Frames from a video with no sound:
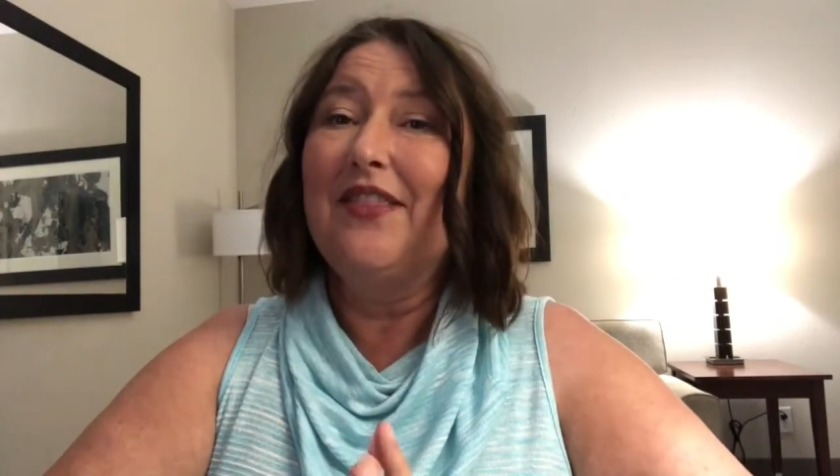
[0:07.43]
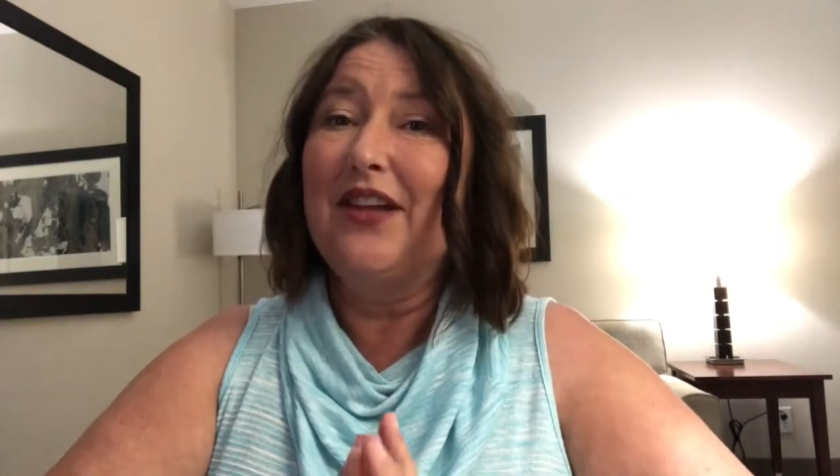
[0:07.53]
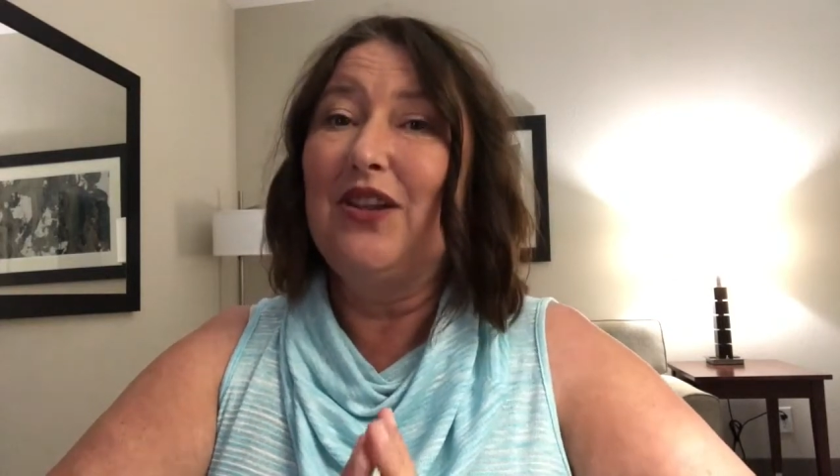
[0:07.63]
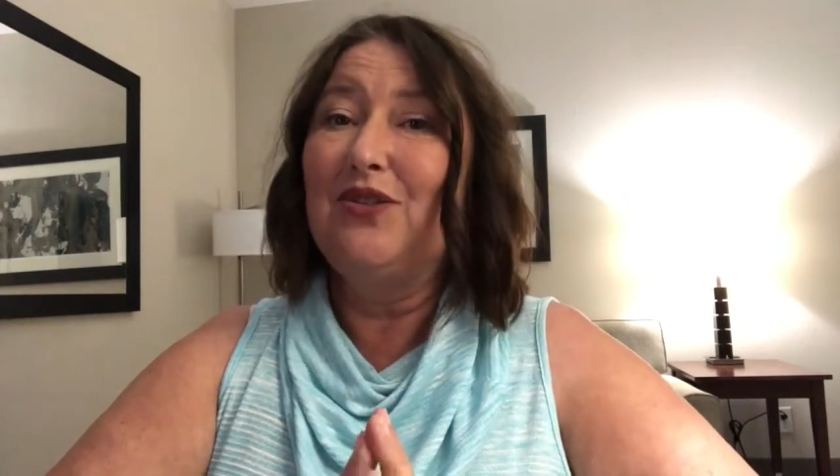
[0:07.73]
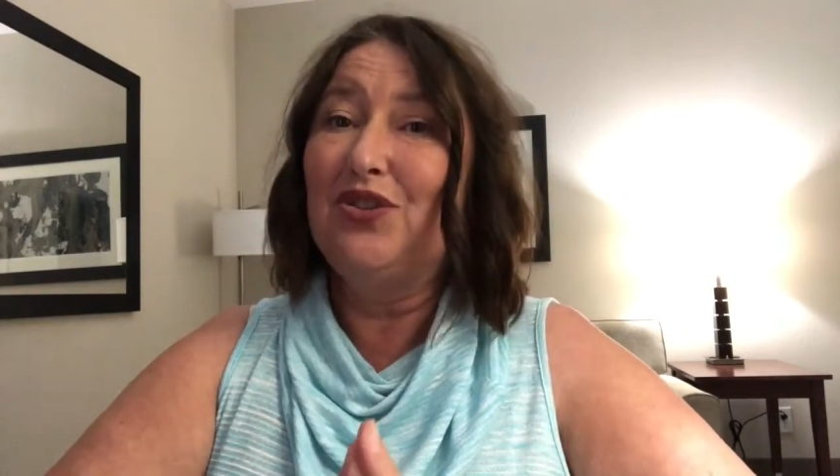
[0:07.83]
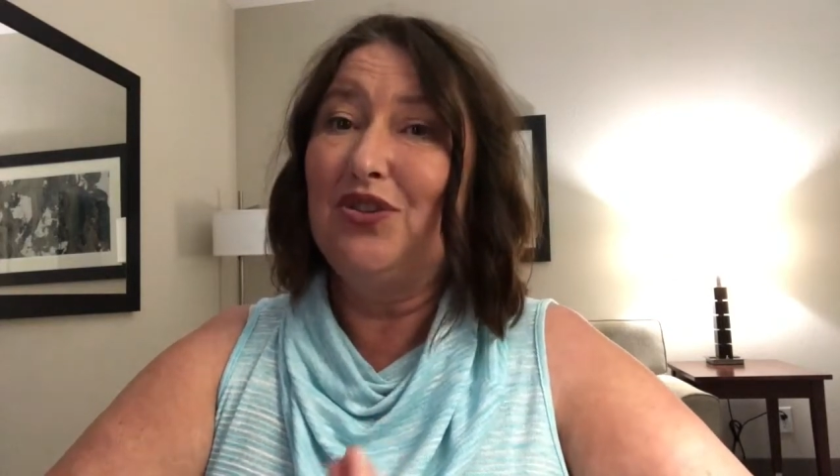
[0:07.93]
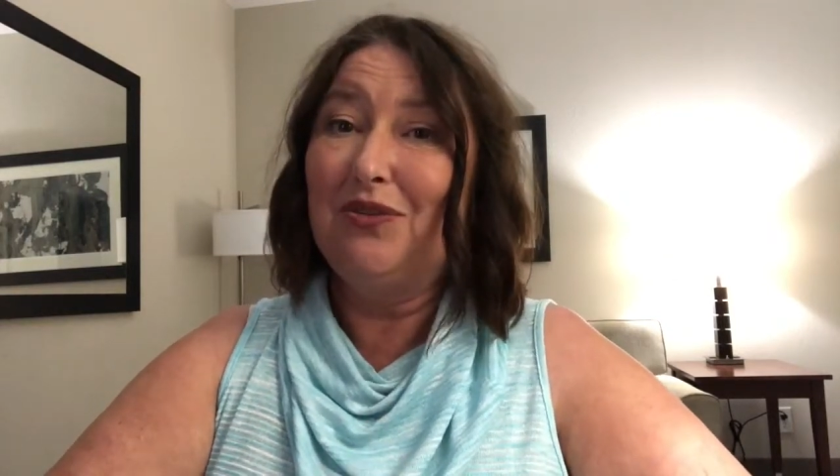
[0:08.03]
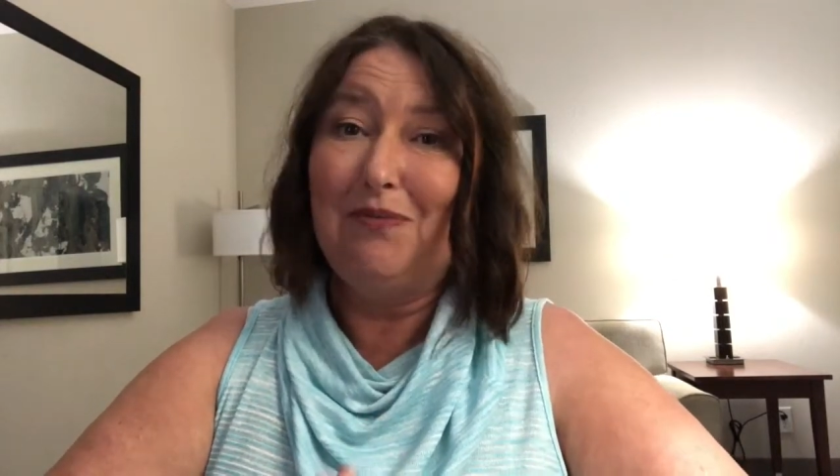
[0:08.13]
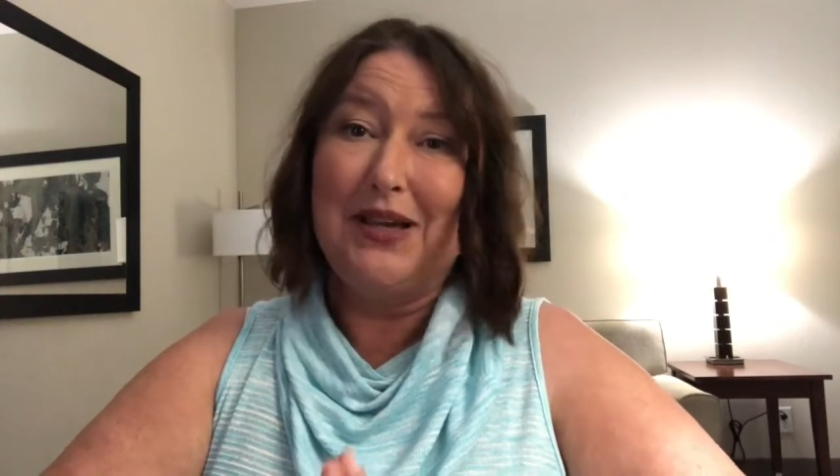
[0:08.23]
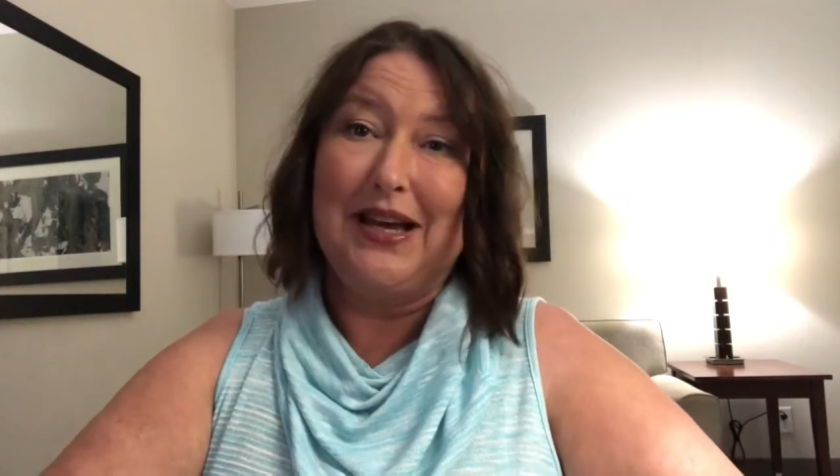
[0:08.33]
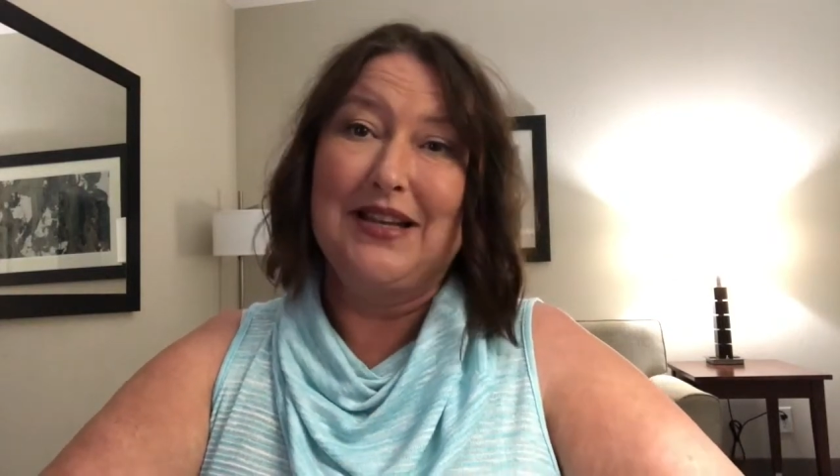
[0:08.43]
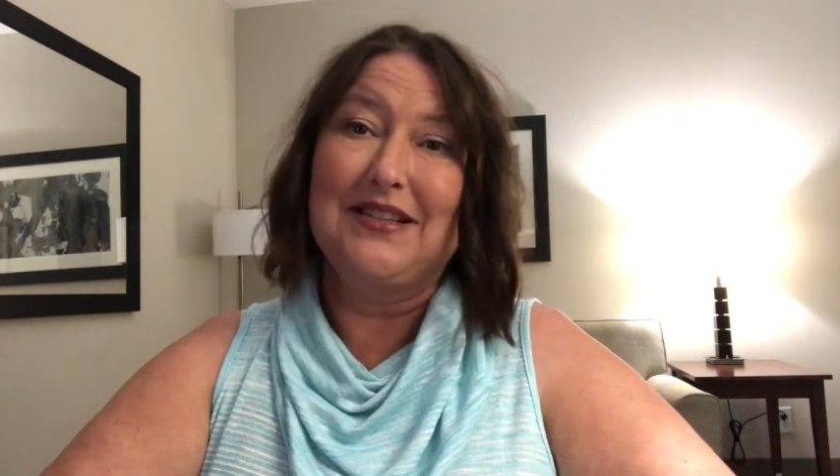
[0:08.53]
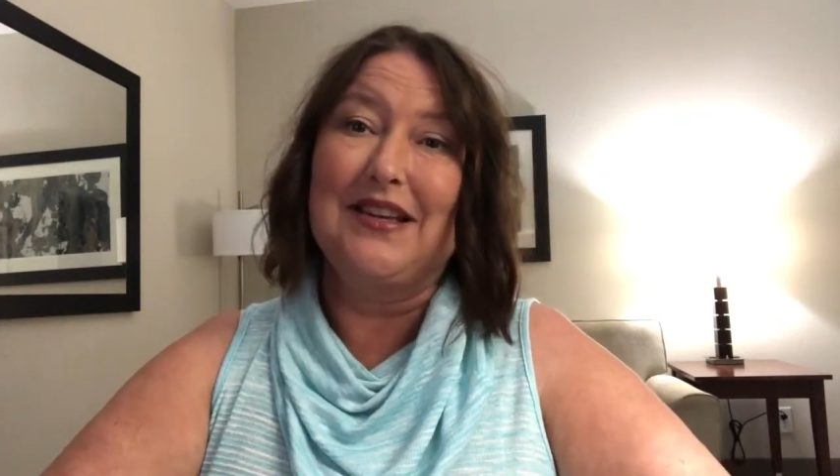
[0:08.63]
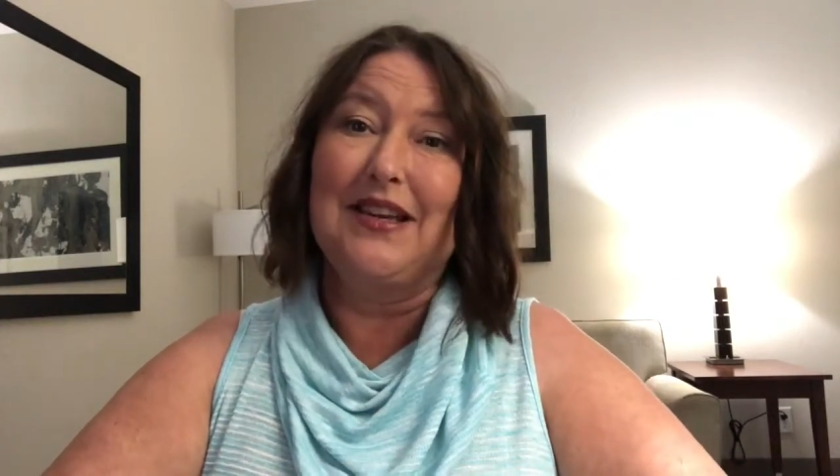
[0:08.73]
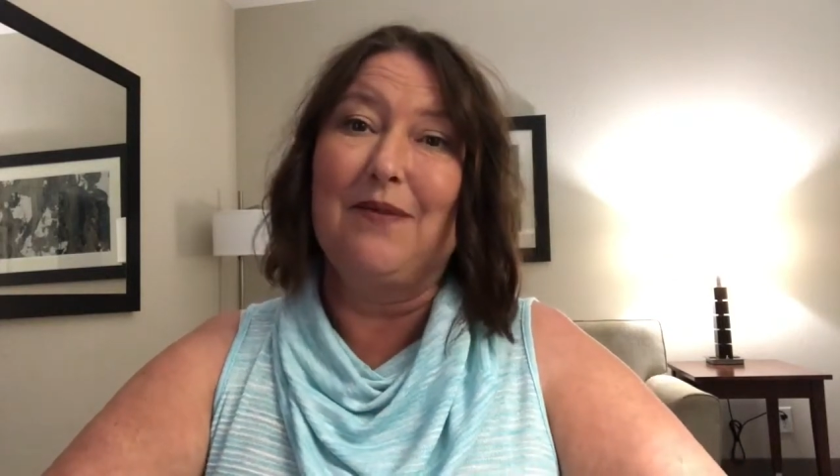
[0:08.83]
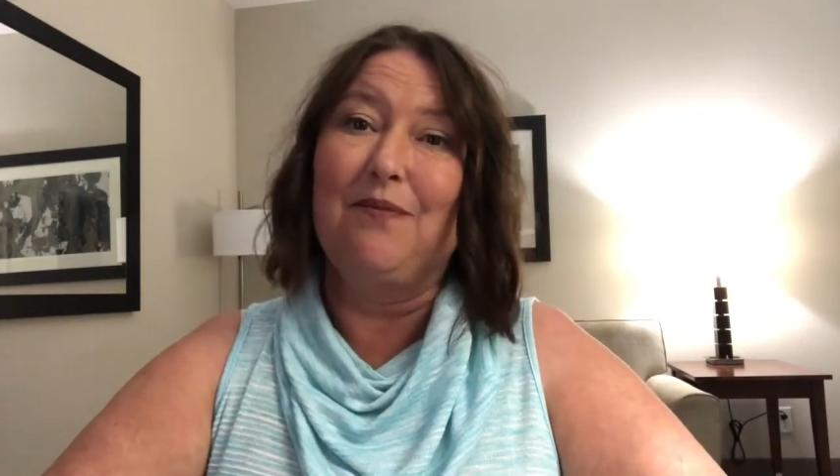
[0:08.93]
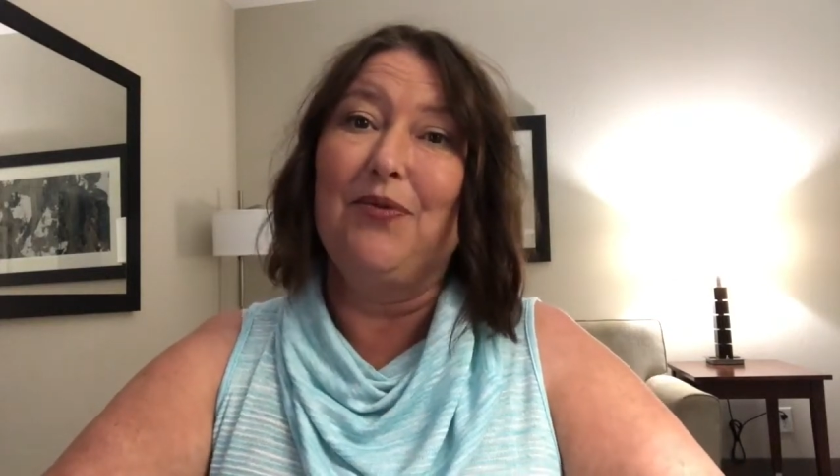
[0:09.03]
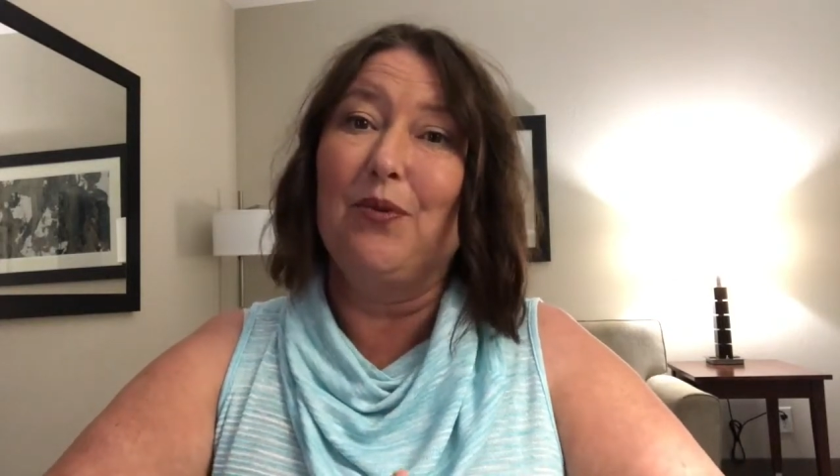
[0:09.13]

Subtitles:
that you should be asking